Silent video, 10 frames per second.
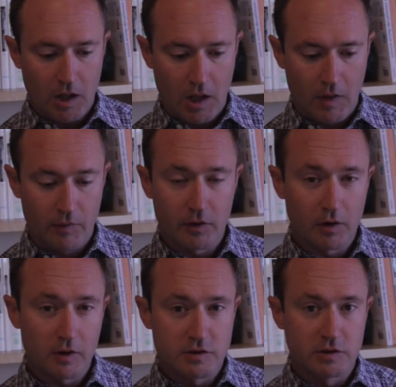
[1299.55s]
There
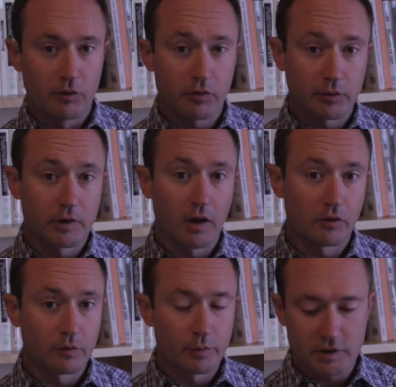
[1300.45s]
are also 3
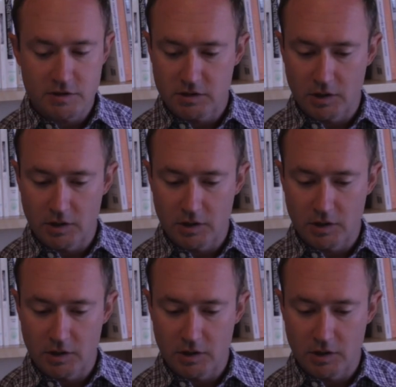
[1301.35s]
other books